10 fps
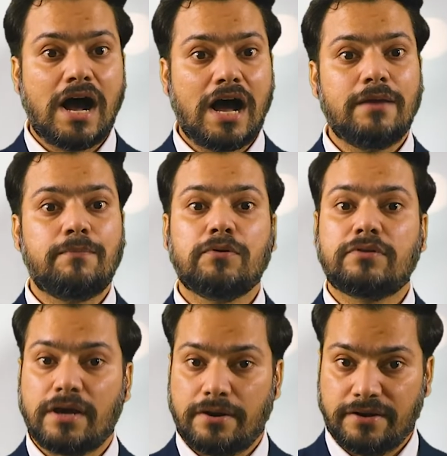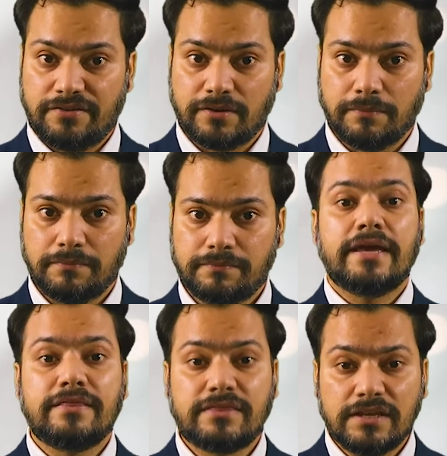hypothyroidism.
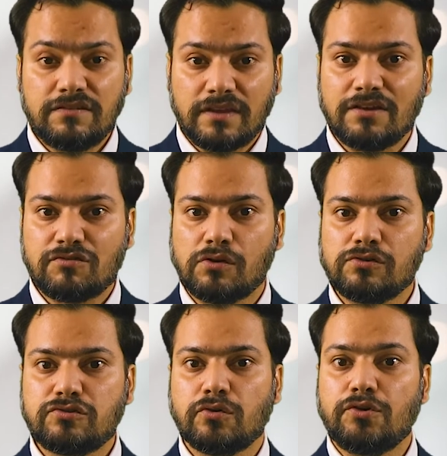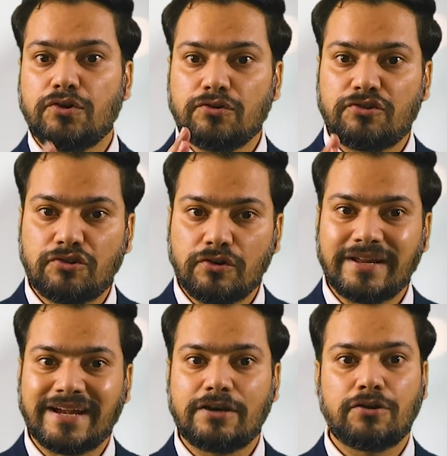In this case also, you
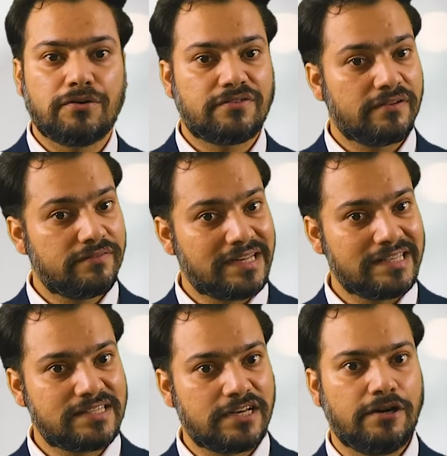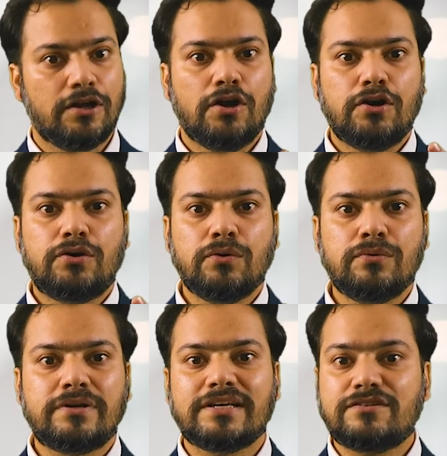should get yourself tested.
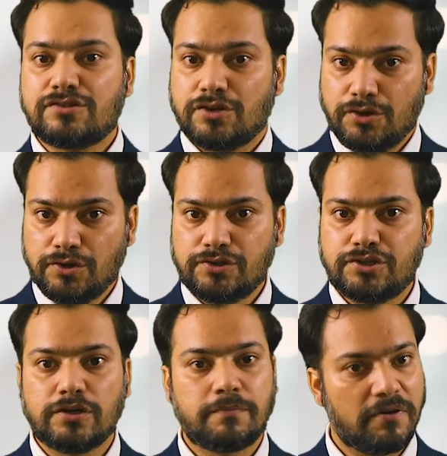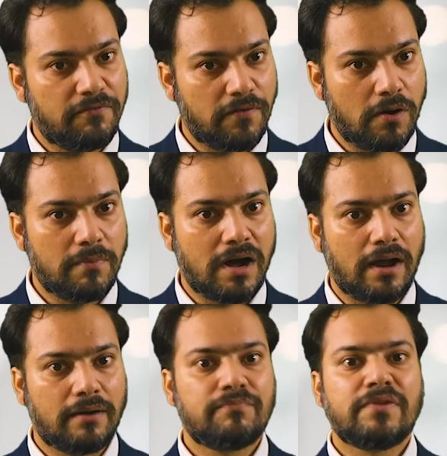Two tests you should perform
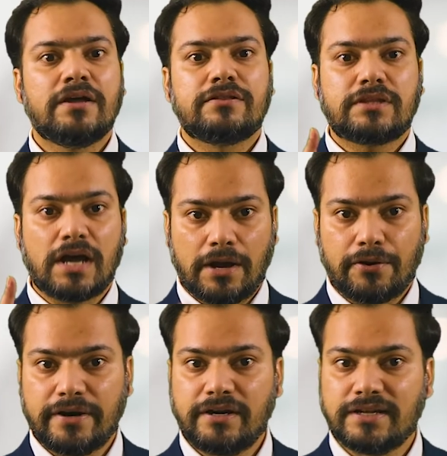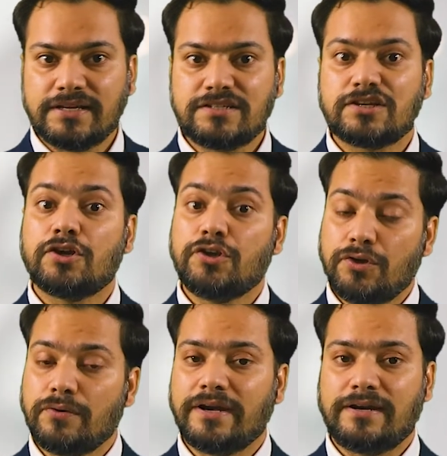are thyroid test,
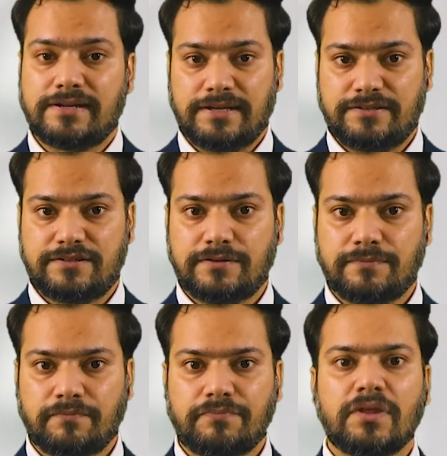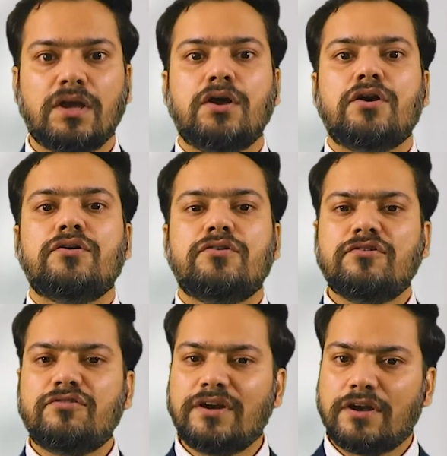urine test.
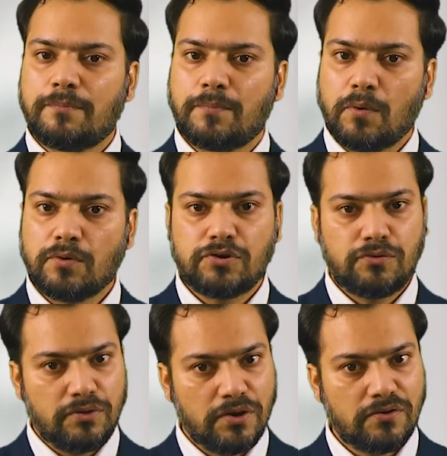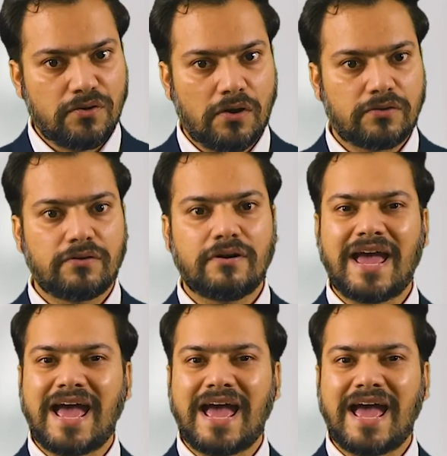You should report to your doctor